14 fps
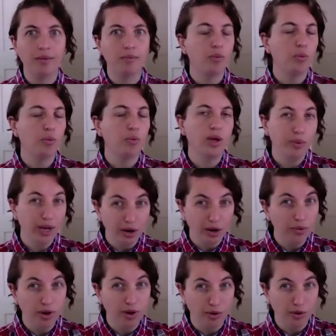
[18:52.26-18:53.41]
We don't
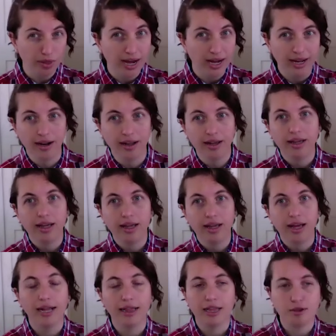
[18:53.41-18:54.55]
know that
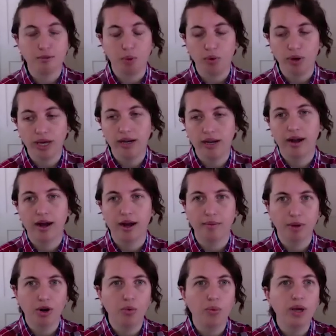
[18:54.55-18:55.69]
at this point.
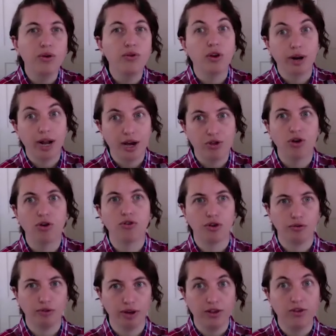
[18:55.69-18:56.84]
We use our national
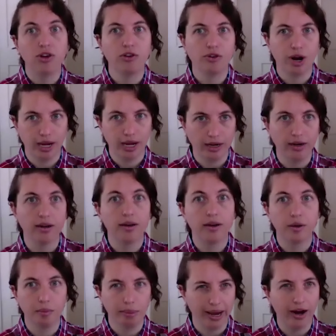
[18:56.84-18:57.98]
surveys to try and
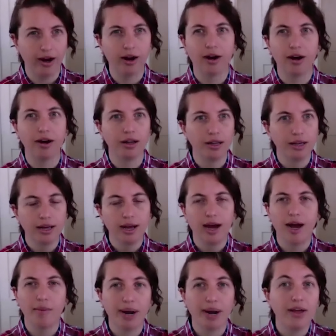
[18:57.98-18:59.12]
compare,
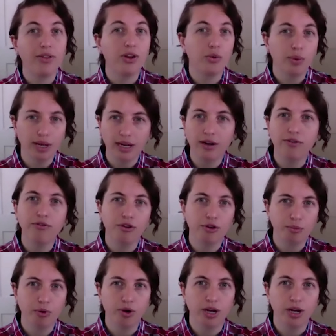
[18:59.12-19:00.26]
but I think we need a few
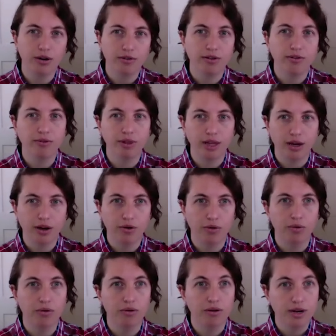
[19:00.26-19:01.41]
more years of Leo
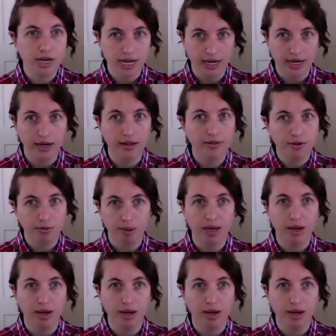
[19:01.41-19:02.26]
data to be